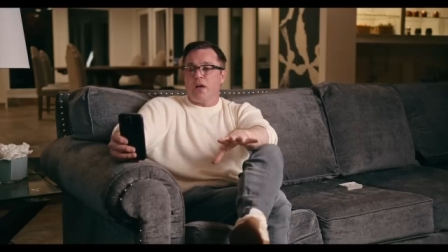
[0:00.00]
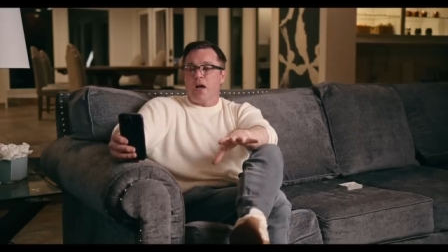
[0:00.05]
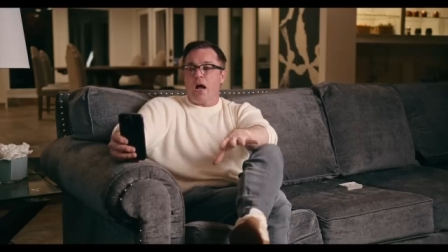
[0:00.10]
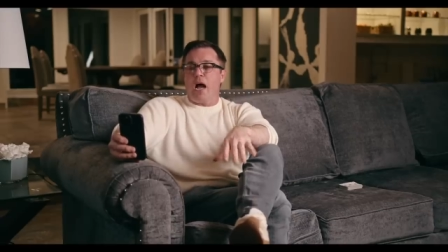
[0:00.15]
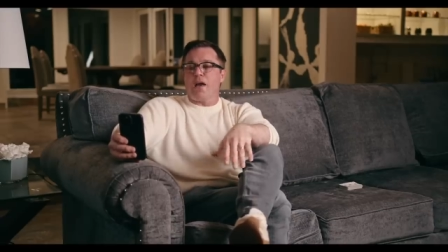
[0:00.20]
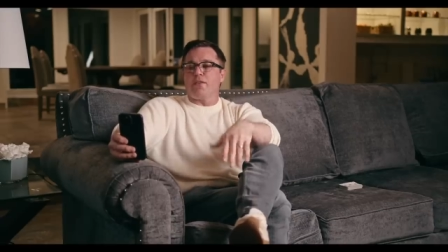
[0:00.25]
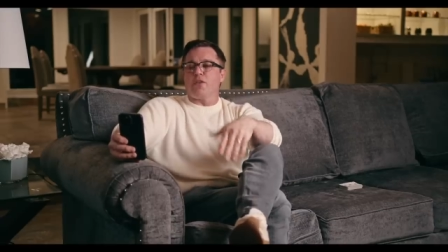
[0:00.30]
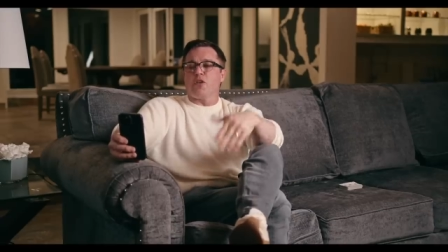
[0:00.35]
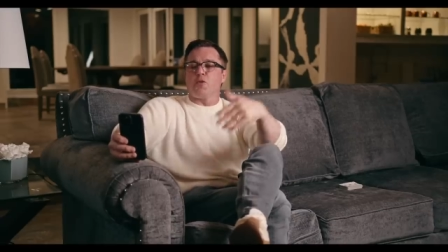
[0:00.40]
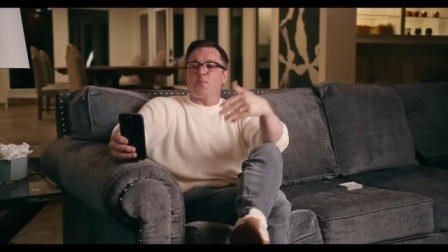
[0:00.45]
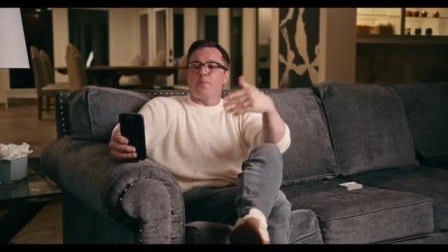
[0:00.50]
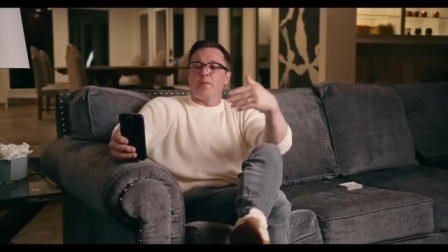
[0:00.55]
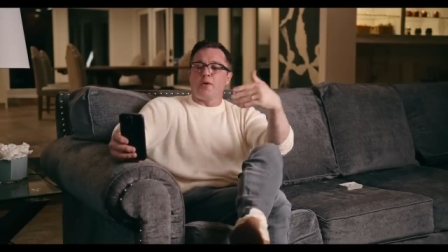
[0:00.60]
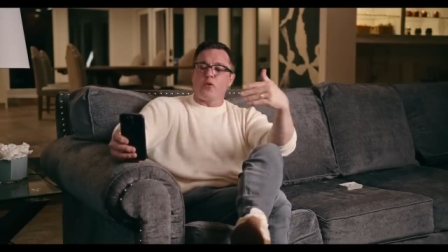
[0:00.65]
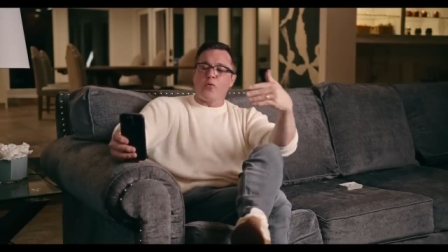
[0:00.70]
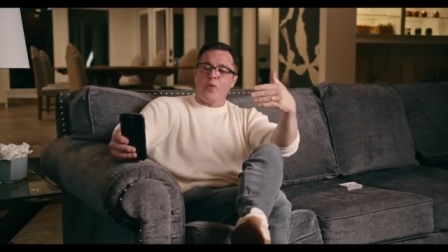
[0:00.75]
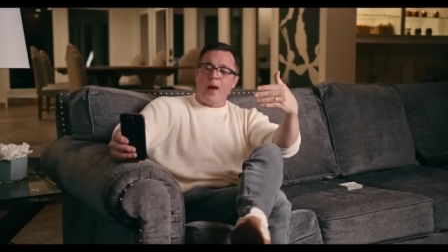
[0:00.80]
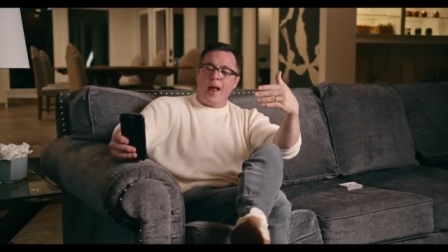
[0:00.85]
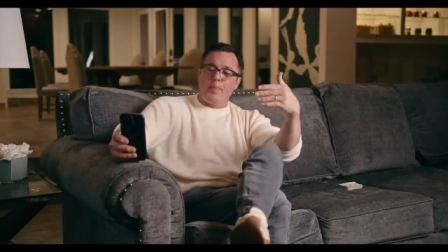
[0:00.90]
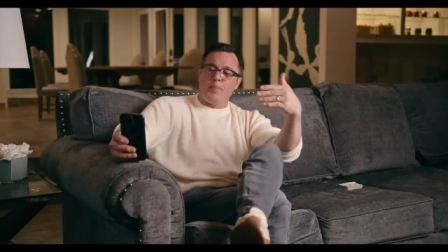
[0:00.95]
I've just been
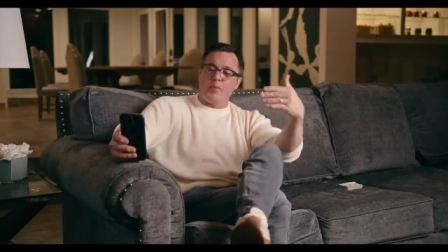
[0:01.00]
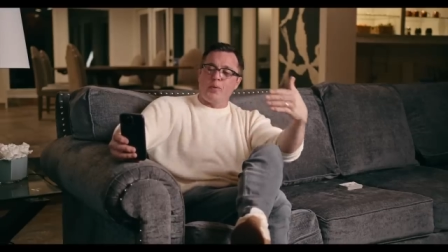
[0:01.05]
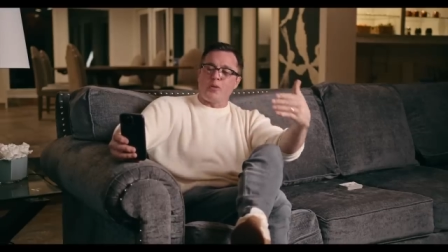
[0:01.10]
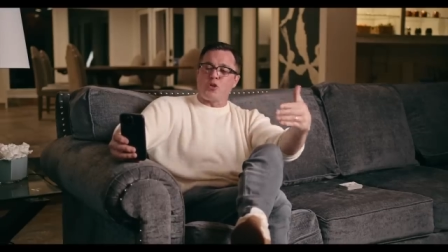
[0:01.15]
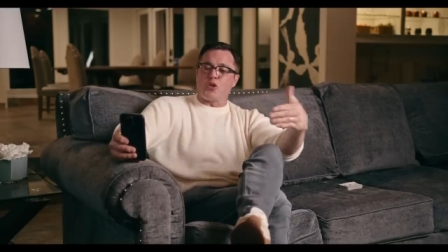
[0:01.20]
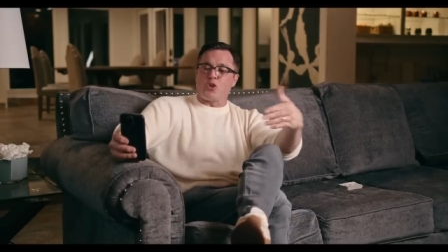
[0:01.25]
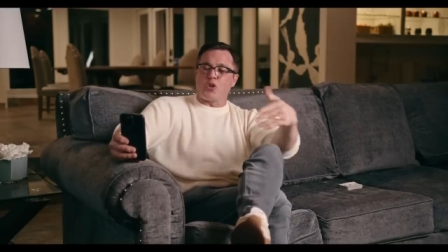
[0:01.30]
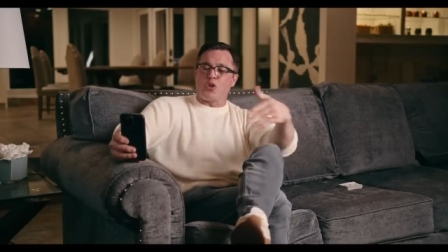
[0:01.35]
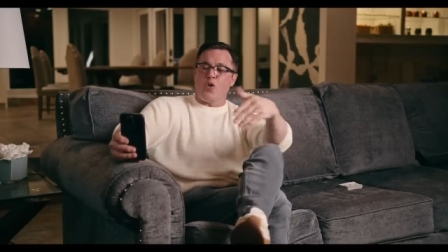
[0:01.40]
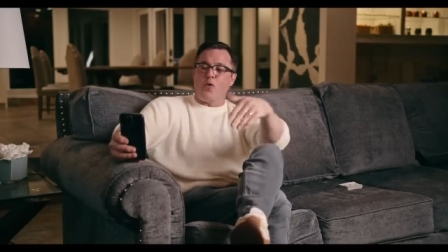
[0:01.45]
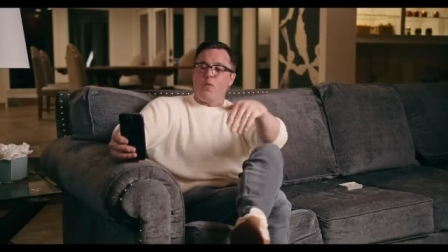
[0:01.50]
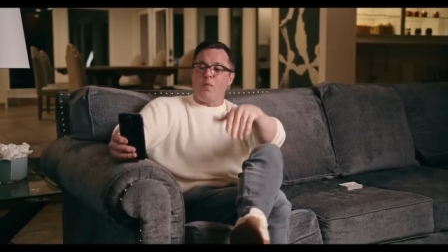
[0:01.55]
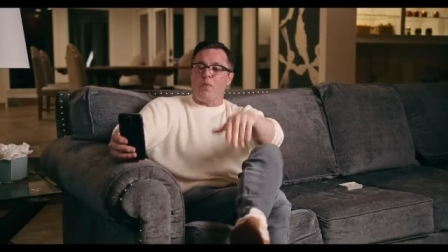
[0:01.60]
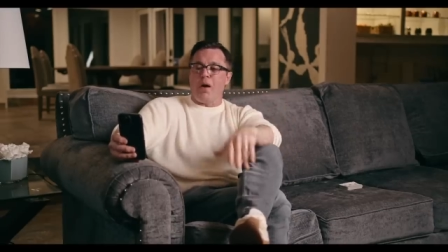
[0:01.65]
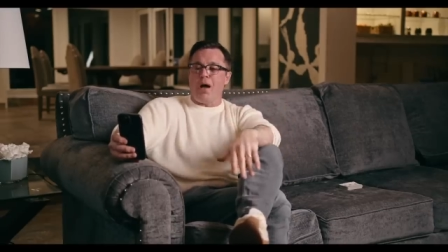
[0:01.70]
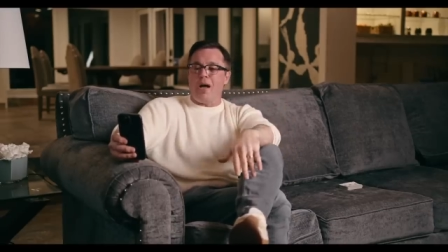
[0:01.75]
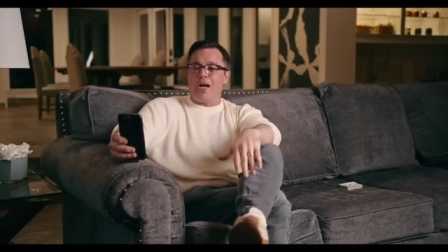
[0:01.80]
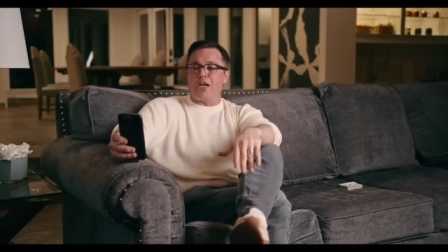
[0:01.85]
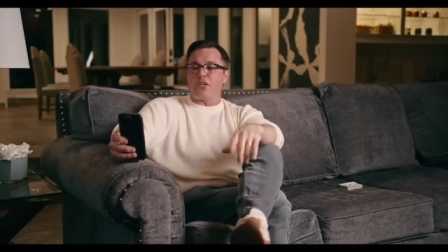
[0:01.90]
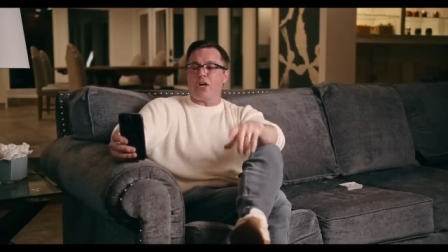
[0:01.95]
grappling so
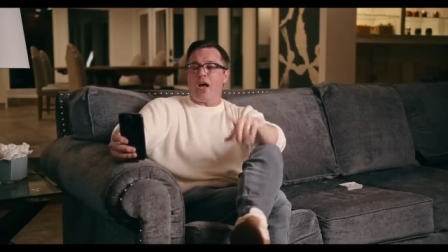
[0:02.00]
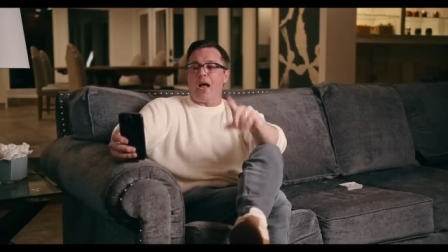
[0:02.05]
much.